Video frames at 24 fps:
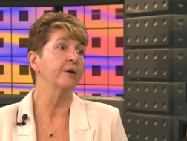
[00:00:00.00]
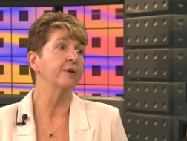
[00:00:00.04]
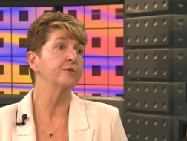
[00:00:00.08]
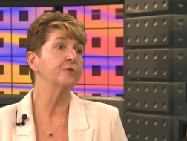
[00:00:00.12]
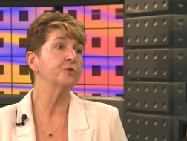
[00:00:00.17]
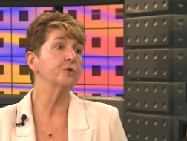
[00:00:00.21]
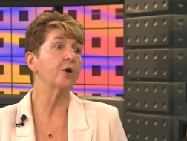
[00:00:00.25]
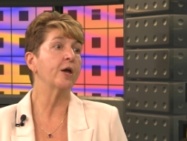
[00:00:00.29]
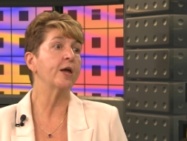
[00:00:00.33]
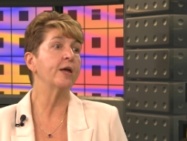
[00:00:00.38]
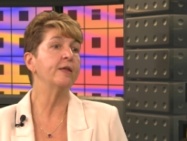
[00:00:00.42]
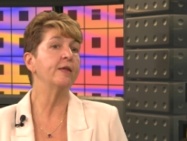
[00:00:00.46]

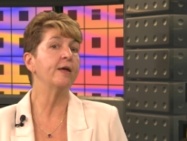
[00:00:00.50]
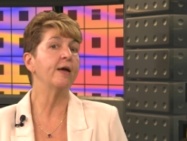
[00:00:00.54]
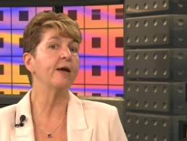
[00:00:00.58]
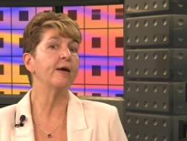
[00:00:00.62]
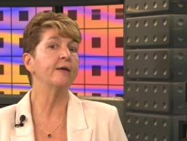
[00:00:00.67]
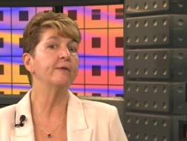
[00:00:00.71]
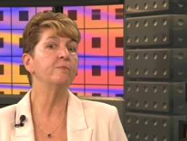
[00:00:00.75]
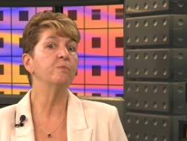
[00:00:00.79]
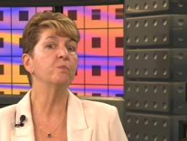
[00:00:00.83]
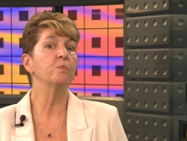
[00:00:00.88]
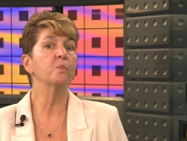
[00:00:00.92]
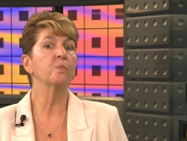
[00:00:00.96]
So,
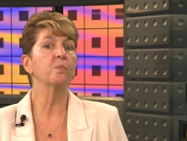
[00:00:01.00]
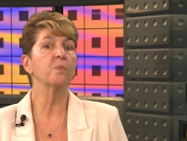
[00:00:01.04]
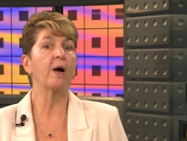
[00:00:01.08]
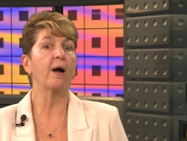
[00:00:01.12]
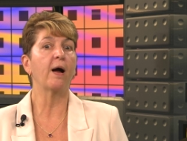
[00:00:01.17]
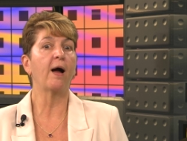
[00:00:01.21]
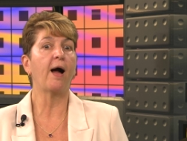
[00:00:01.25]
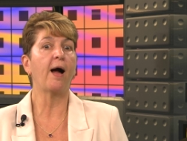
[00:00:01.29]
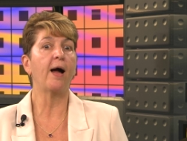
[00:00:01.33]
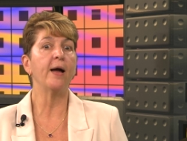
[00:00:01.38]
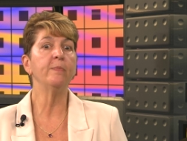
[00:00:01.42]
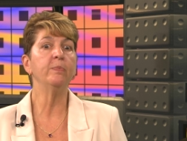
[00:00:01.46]
and
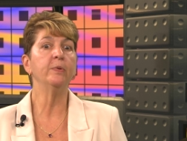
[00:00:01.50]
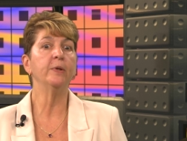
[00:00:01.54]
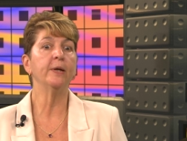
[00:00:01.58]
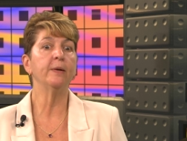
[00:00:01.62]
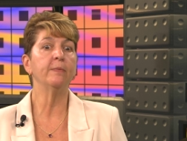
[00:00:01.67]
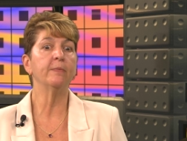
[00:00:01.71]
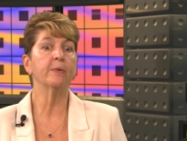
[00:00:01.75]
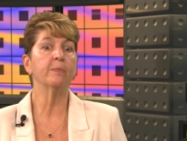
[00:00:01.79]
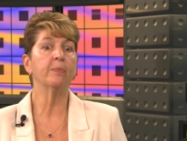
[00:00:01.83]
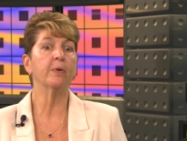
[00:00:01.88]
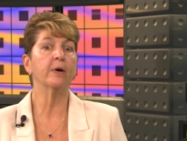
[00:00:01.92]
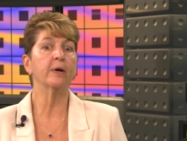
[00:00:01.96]
I
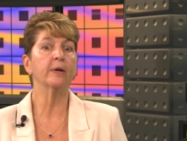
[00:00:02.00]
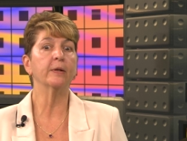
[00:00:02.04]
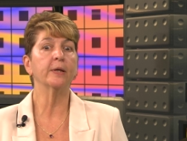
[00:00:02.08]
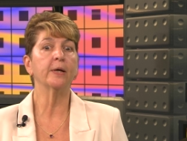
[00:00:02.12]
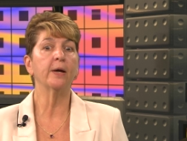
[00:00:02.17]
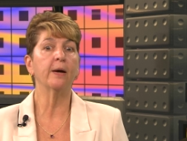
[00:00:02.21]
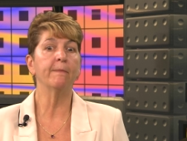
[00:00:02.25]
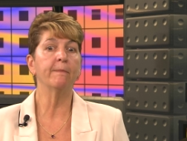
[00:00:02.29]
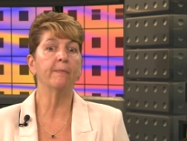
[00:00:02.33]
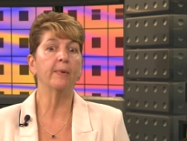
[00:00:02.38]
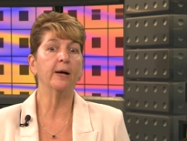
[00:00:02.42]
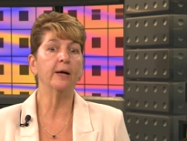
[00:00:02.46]
blame it
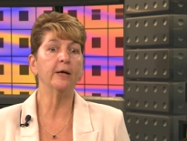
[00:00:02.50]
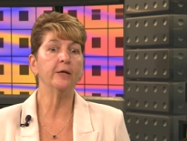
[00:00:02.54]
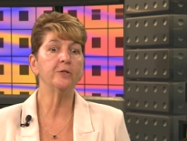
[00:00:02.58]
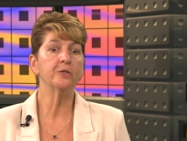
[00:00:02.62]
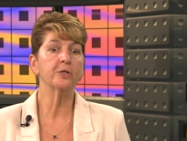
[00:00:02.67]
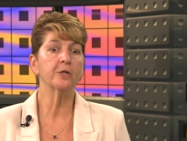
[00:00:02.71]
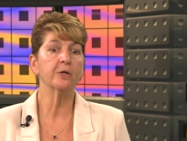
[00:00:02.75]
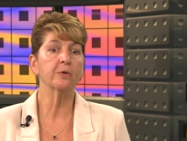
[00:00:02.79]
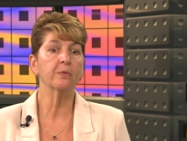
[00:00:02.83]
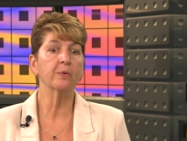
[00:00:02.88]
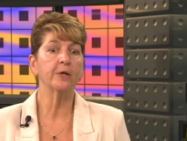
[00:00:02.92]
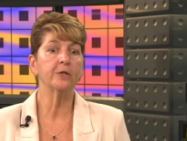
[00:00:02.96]
partly on my
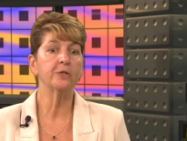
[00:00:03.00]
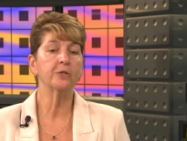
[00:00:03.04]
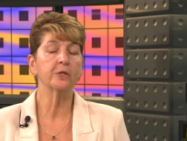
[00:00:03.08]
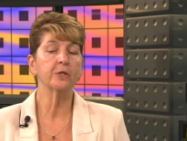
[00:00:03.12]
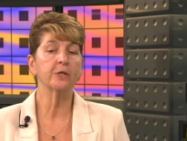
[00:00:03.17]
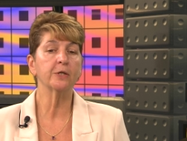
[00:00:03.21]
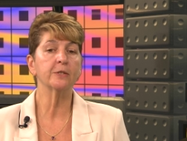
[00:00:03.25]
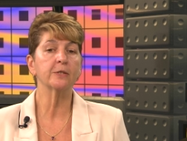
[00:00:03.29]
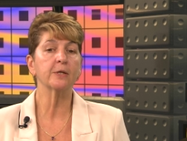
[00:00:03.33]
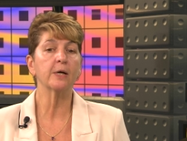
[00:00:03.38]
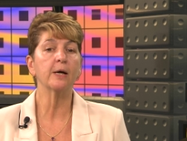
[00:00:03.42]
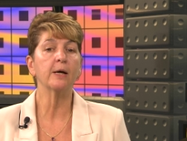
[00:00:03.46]

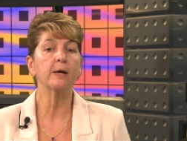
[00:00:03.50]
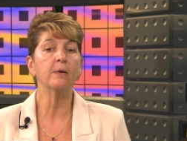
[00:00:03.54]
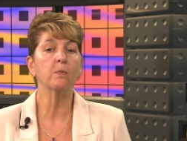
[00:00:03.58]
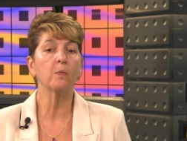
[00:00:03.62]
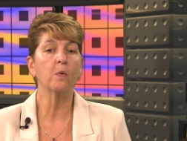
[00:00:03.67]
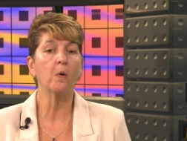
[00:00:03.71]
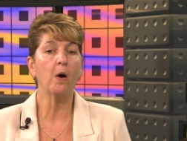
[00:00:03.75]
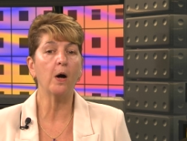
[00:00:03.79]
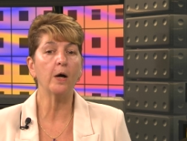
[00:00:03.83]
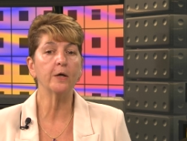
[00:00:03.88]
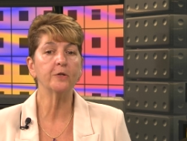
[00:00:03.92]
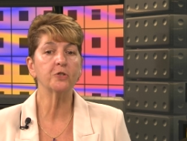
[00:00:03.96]
generation because I
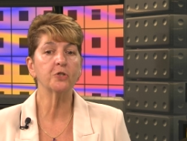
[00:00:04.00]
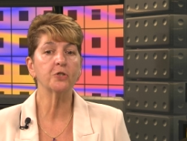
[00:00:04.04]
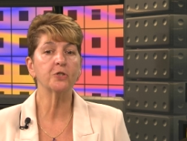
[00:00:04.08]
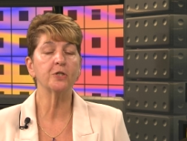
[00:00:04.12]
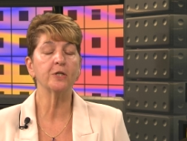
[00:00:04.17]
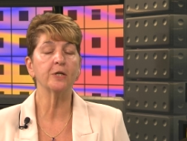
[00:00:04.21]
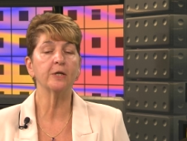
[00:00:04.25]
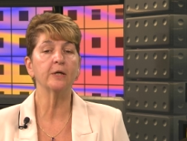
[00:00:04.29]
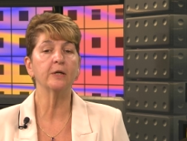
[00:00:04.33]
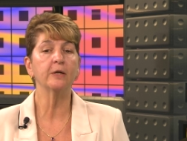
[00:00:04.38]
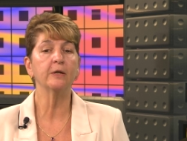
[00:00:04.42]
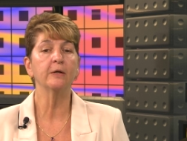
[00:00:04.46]

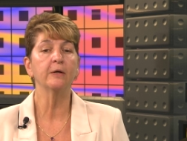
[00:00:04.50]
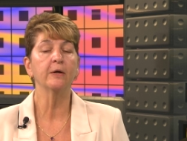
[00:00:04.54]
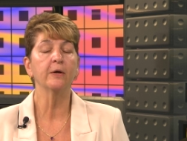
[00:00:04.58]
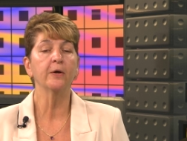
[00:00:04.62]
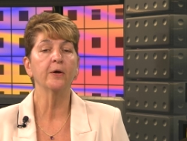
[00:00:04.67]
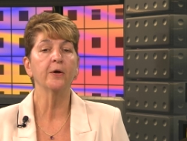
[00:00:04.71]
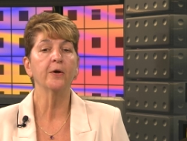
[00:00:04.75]
watched it